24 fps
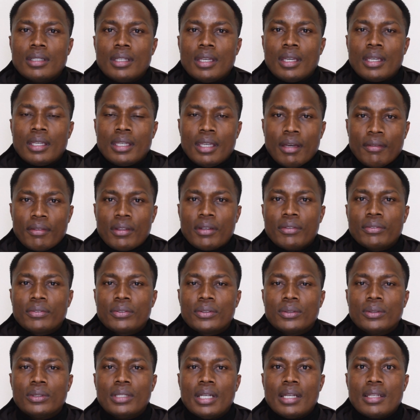he gave the
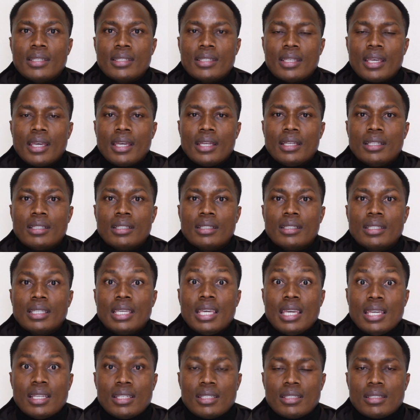food and said,
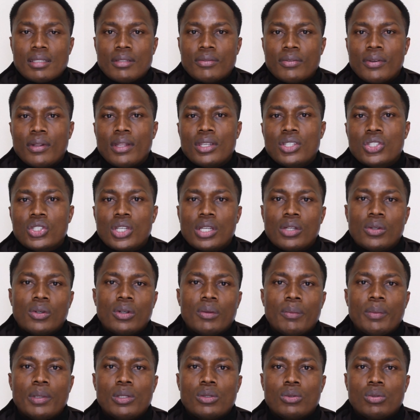"Eat, for the journey
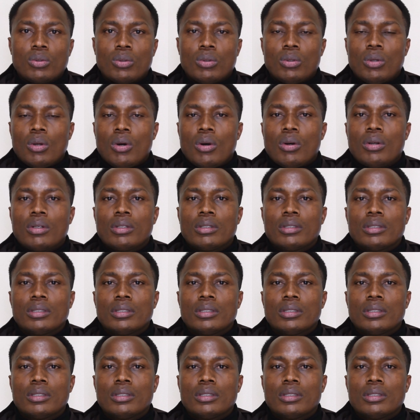will be too long."